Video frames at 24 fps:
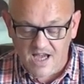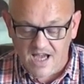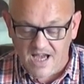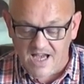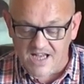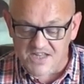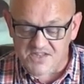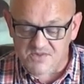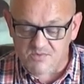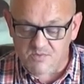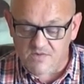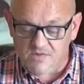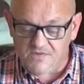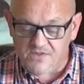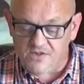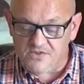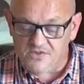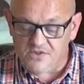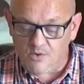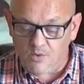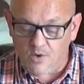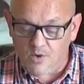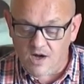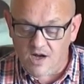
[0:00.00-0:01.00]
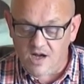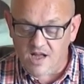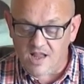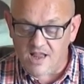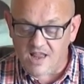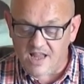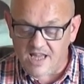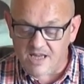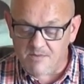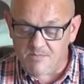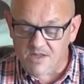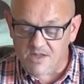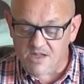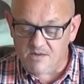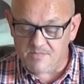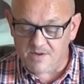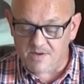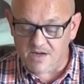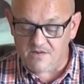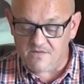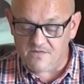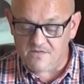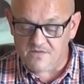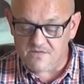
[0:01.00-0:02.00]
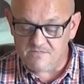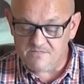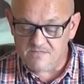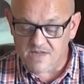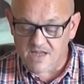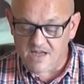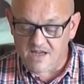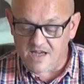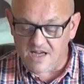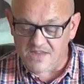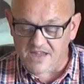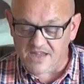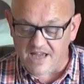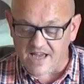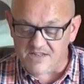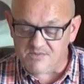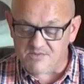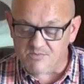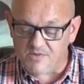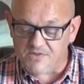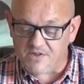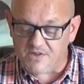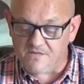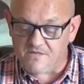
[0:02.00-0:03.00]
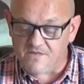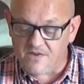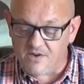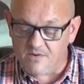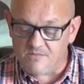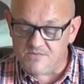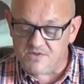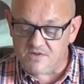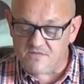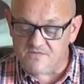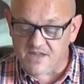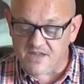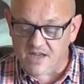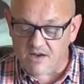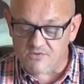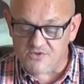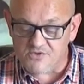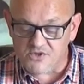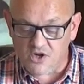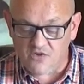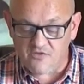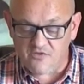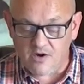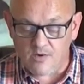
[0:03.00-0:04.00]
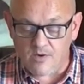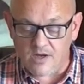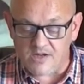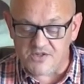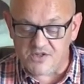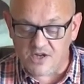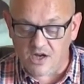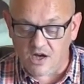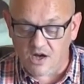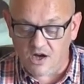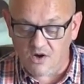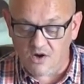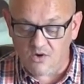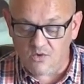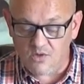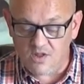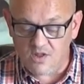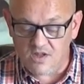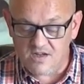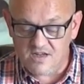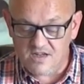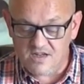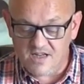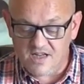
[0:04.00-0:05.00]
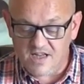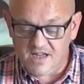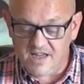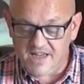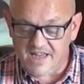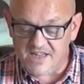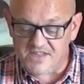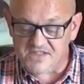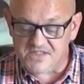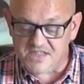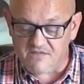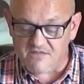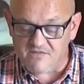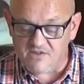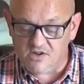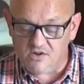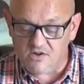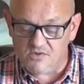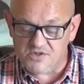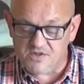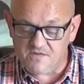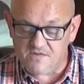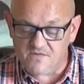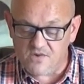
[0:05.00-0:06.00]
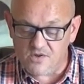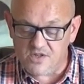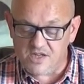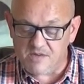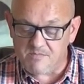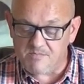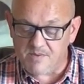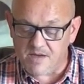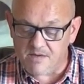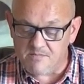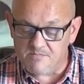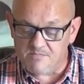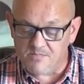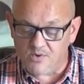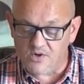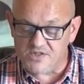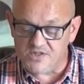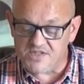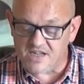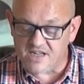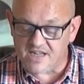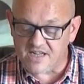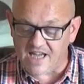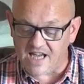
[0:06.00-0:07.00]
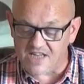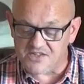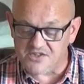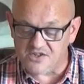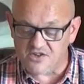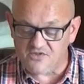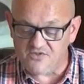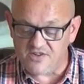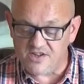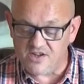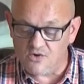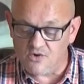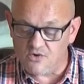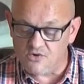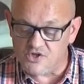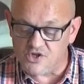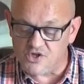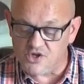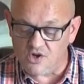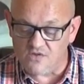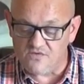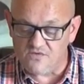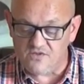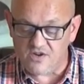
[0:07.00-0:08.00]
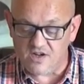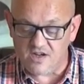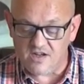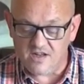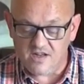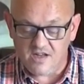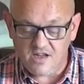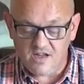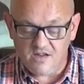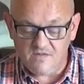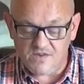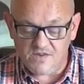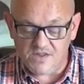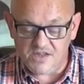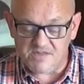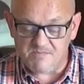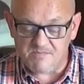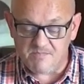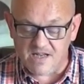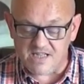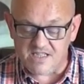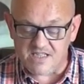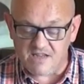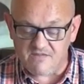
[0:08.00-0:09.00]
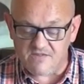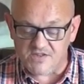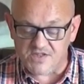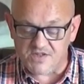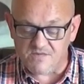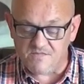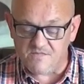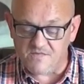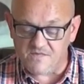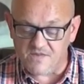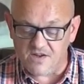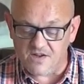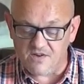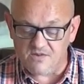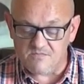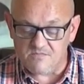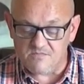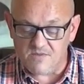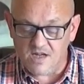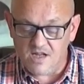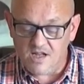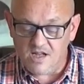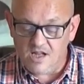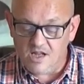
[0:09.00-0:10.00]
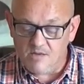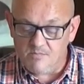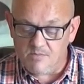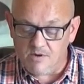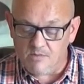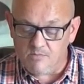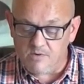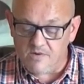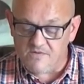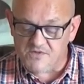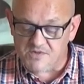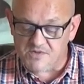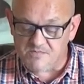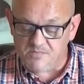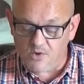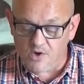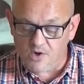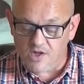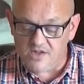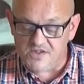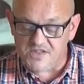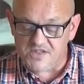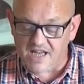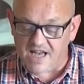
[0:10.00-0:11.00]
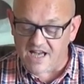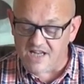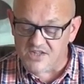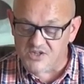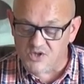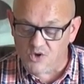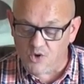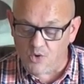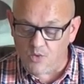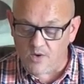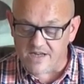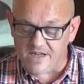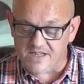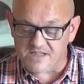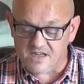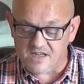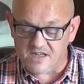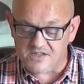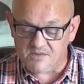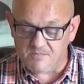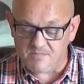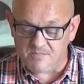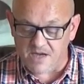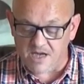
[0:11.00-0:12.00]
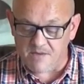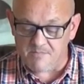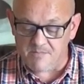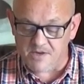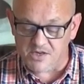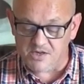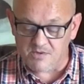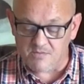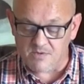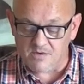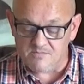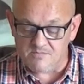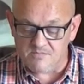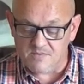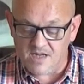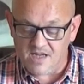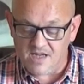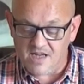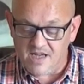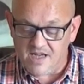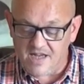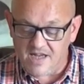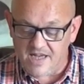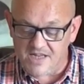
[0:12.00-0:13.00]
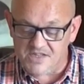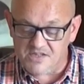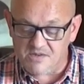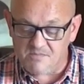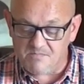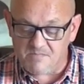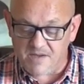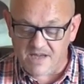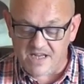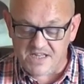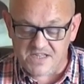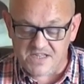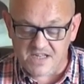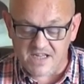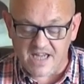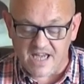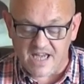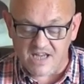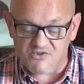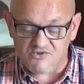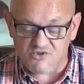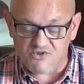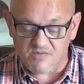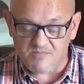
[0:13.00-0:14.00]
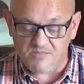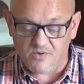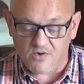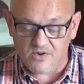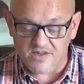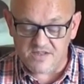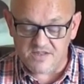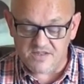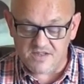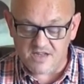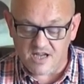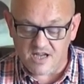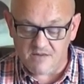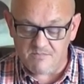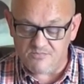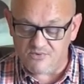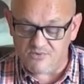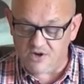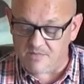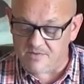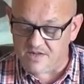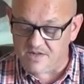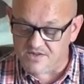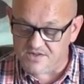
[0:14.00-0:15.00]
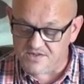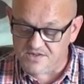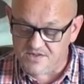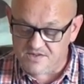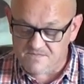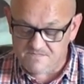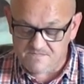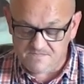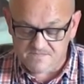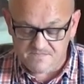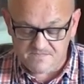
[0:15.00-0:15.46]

As with the noir label above, and as with the films of Del Toro as a whole, it's difficult to fully pinpoint a category or genre for this magnificent film, but with spoilers as always at a bare minimum, here's a basic entry point and premise.